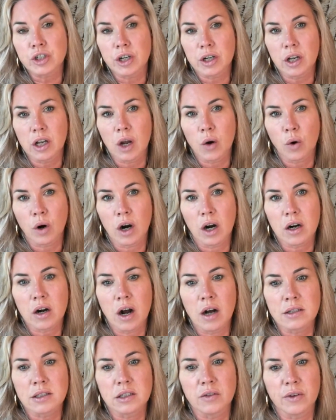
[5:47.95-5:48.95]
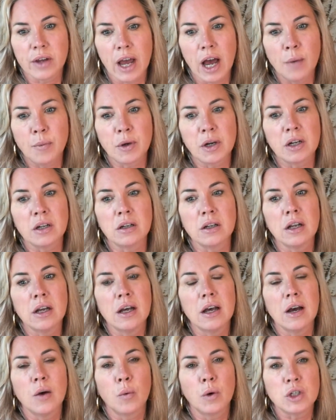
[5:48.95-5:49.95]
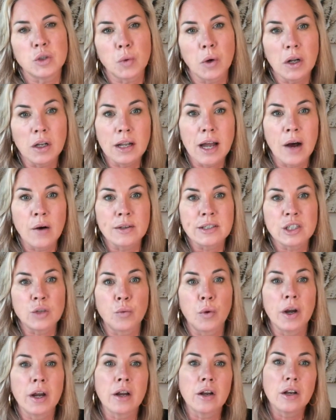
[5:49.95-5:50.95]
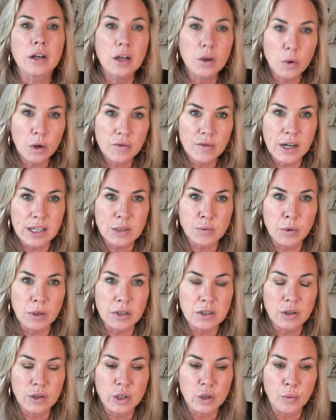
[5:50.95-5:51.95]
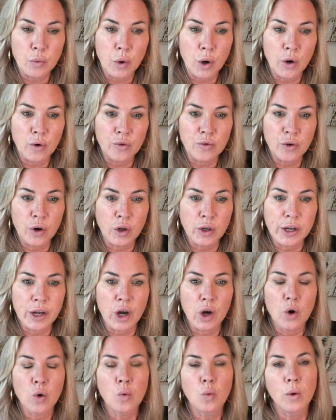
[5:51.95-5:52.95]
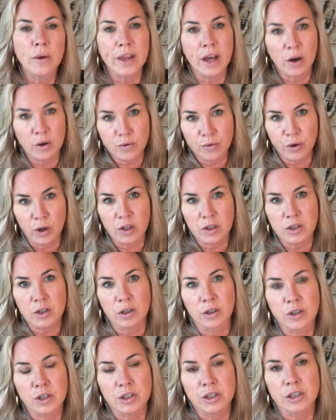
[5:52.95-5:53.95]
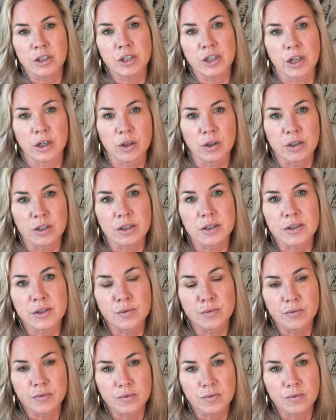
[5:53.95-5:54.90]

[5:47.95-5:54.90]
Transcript: lower our cost of capital, which will allow us to bring new investments to the portfolio without further dilution to shareholders.